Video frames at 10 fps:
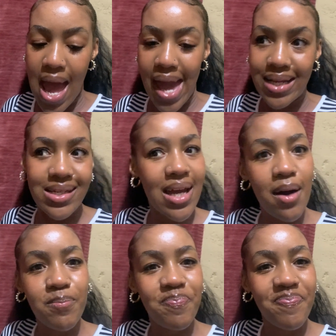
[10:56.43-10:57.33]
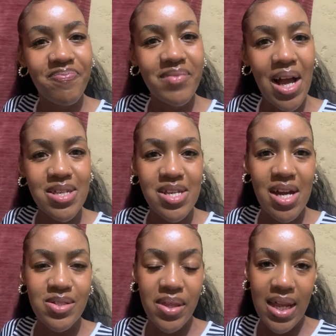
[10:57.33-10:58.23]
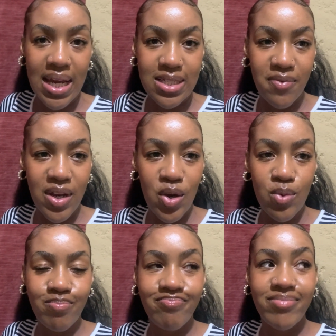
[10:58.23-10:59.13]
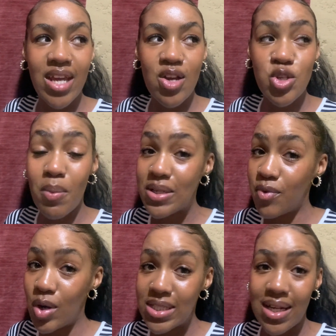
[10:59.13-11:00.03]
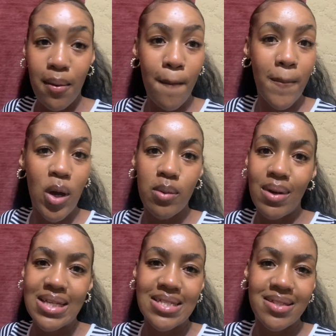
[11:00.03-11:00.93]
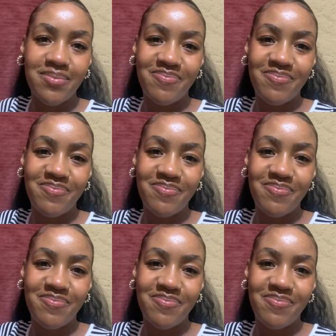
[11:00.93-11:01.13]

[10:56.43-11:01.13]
And yeah, I'll see you guys in the next video. Thank you so much for watching. God bless.